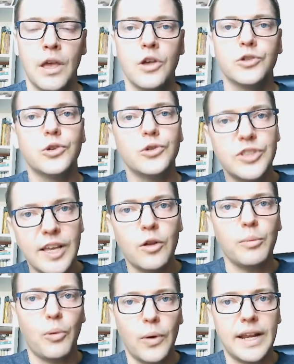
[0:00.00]
So single
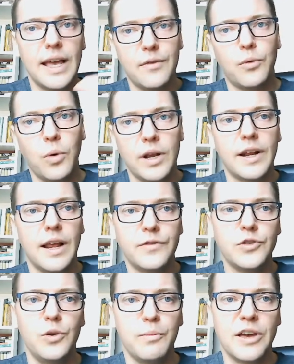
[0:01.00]
point F1 and
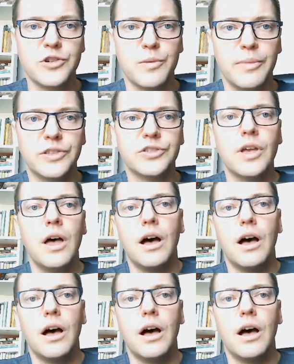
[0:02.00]
F2 measurements